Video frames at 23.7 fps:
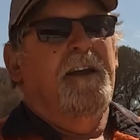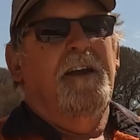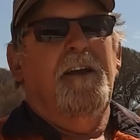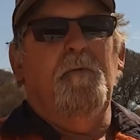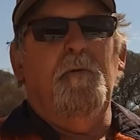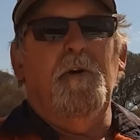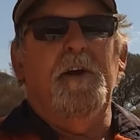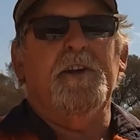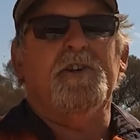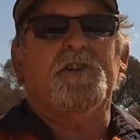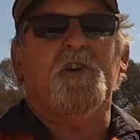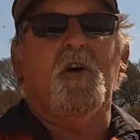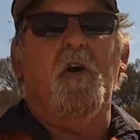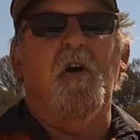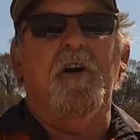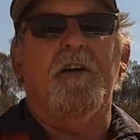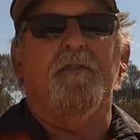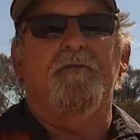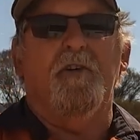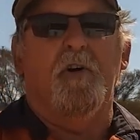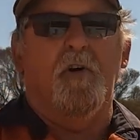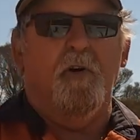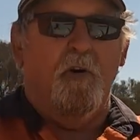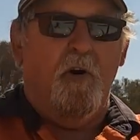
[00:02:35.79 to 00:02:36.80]
works kind
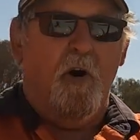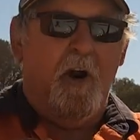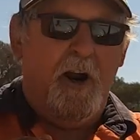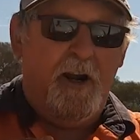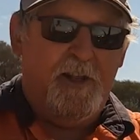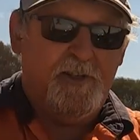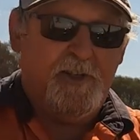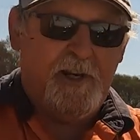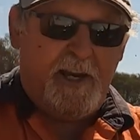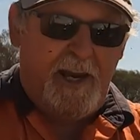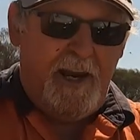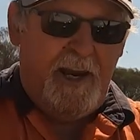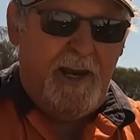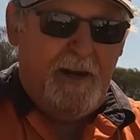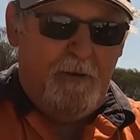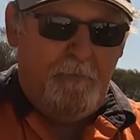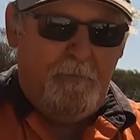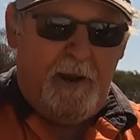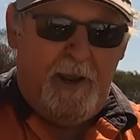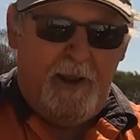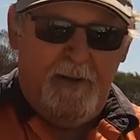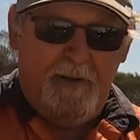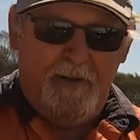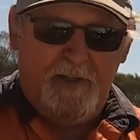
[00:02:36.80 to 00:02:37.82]
of all right as a
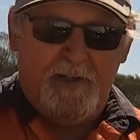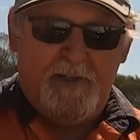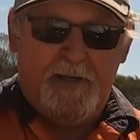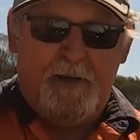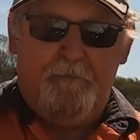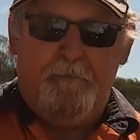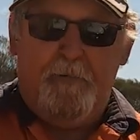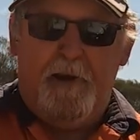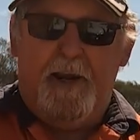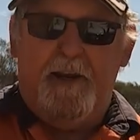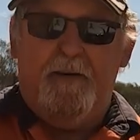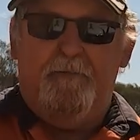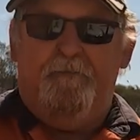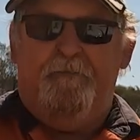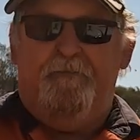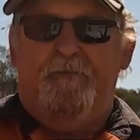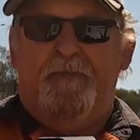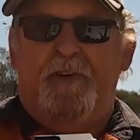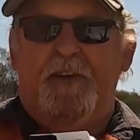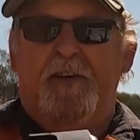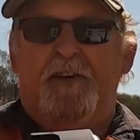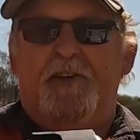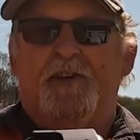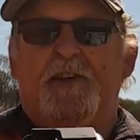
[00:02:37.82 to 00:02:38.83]
counterbalance, but
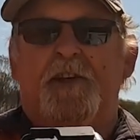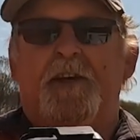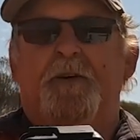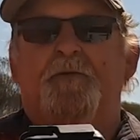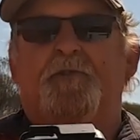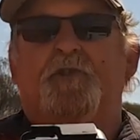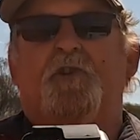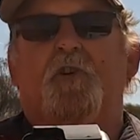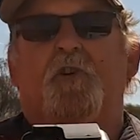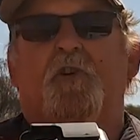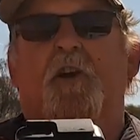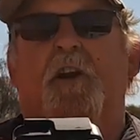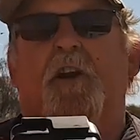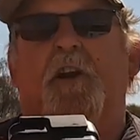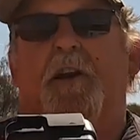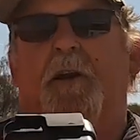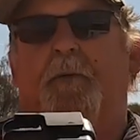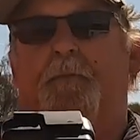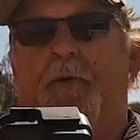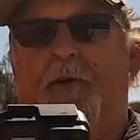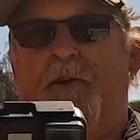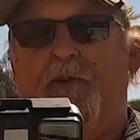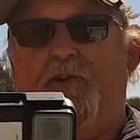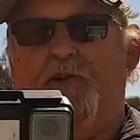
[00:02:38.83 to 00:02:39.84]
you can see we've still got a
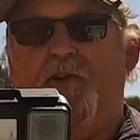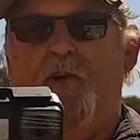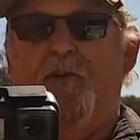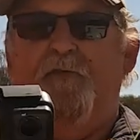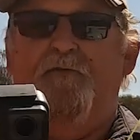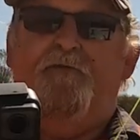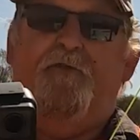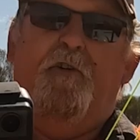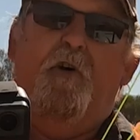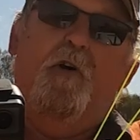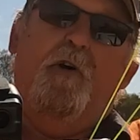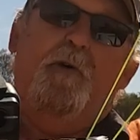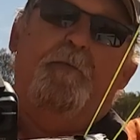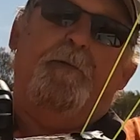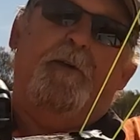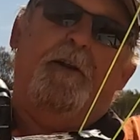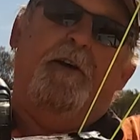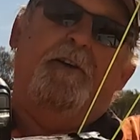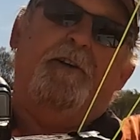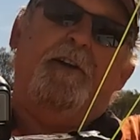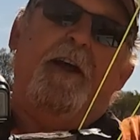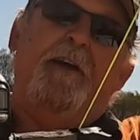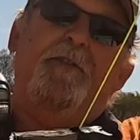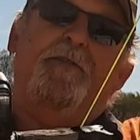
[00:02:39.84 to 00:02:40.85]
little bit of tilt forward, but
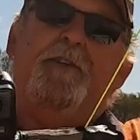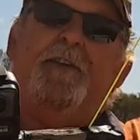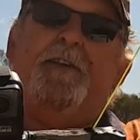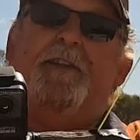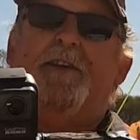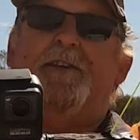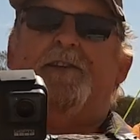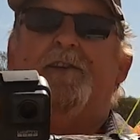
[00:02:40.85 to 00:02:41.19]
I don't think